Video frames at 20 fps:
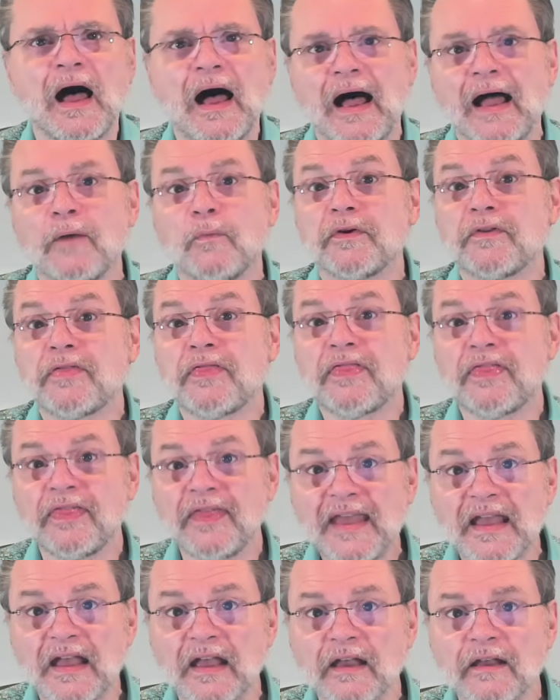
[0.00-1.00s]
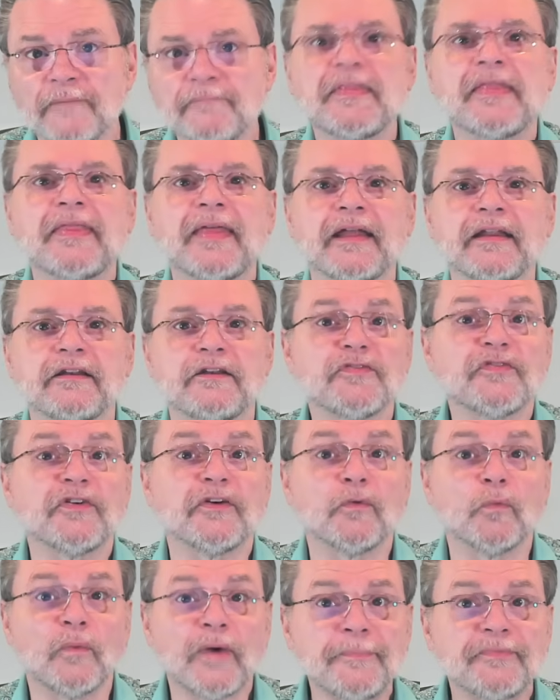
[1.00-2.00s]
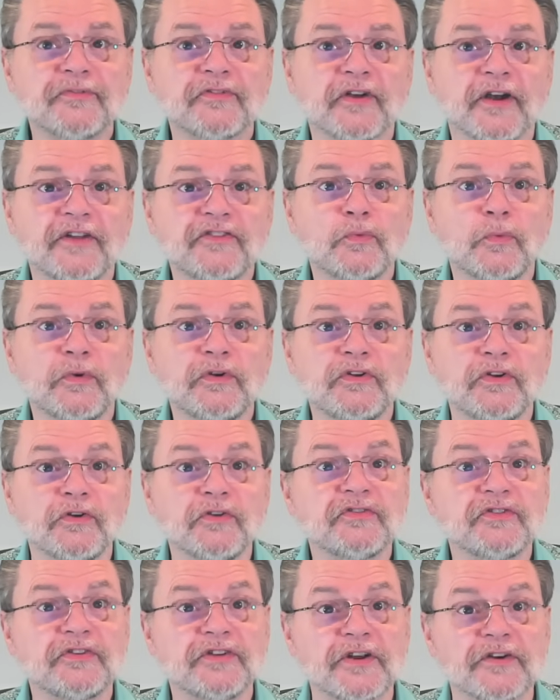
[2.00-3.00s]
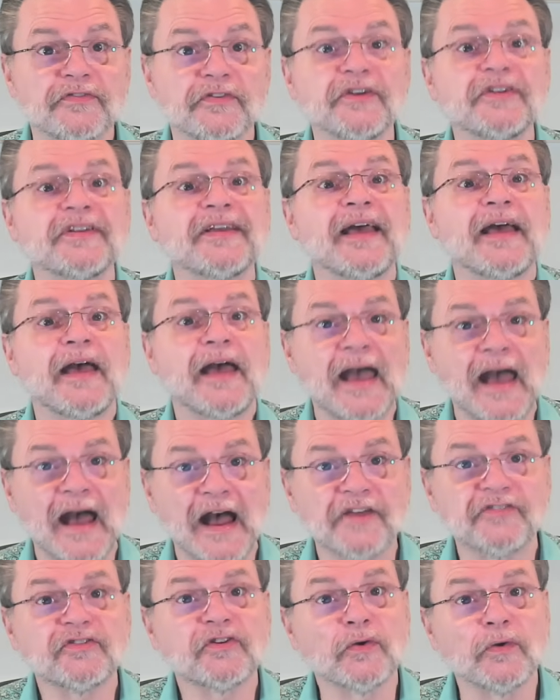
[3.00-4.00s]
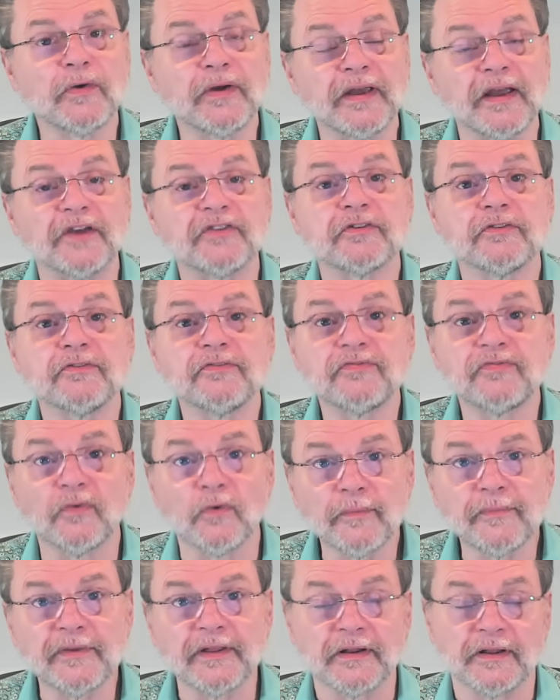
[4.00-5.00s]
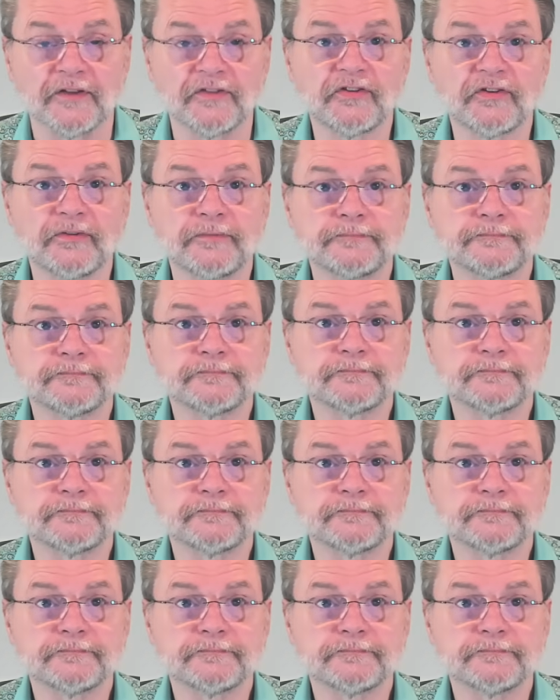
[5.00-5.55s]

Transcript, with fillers: I would think that different websites would use different hash creation formulas.